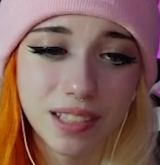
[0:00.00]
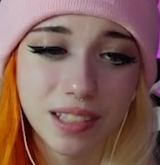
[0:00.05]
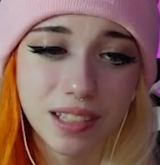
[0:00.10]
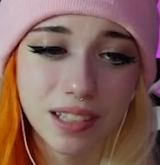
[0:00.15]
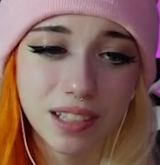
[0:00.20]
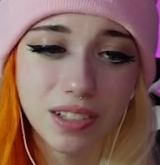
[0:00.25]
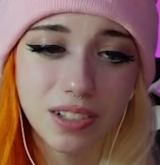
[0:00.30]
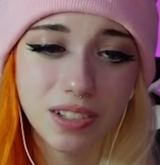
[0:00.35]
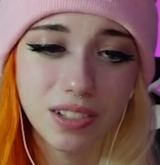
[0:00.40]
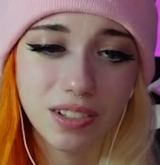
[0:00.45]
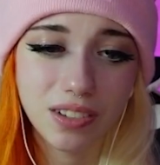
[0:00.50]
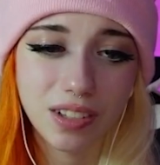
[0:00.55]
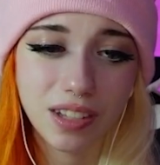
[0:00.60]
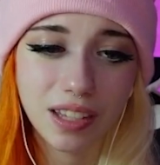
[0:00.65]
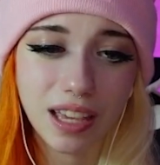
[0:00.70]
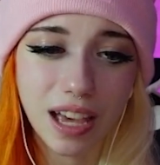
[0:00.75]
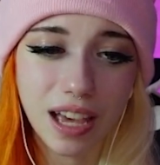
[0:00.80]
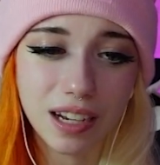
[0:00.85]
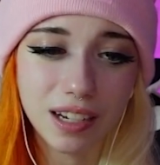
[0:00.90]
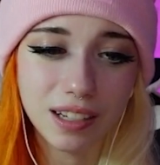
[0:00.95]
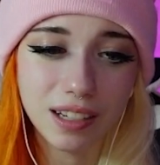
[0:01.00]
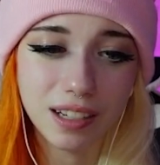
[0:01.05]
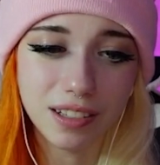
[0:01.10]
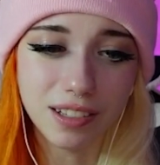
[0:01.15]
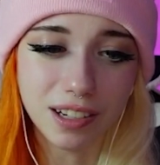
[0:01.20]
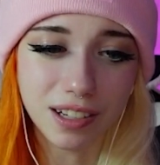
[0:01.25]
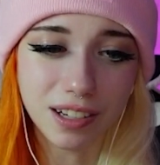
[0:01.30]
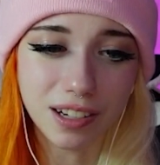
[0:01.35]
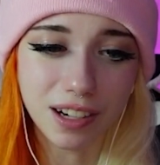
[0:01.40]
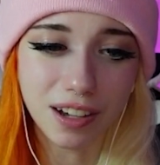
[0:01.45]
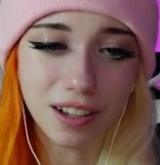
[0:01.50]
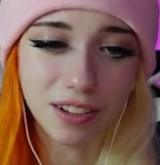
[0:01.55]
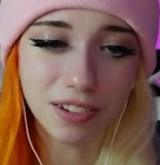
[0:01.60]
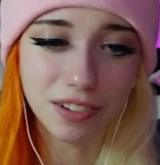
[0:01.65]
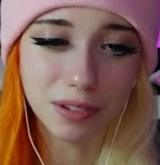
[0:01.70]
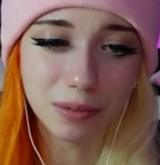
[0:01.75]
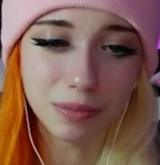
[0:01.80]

She's a cat in a duck costume.